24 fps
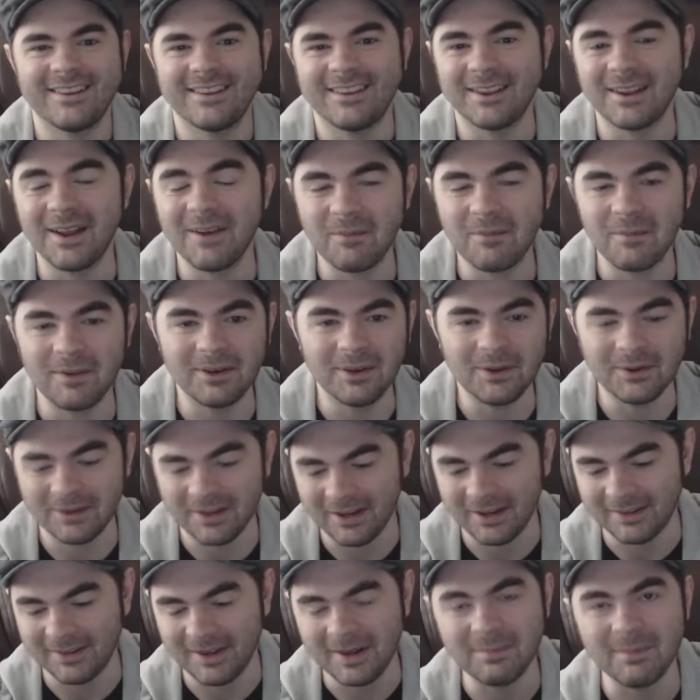the government knows how
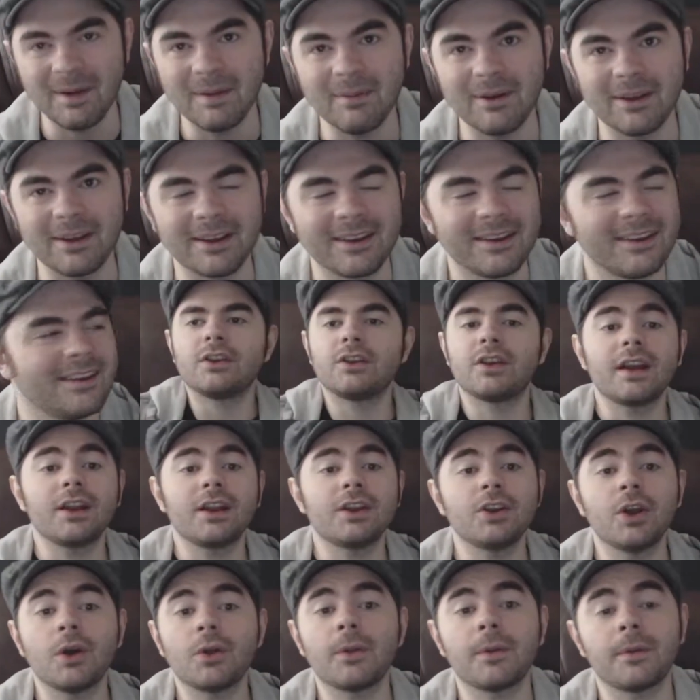to take my money. You got to
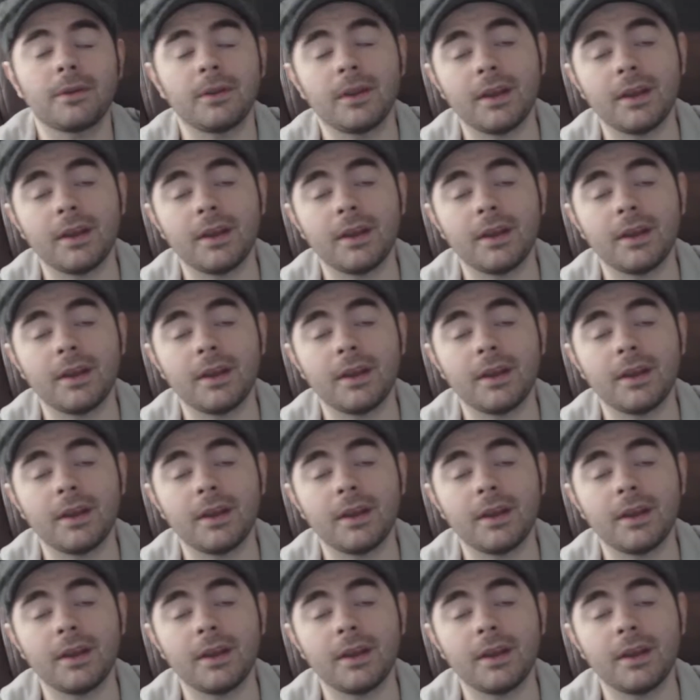know that.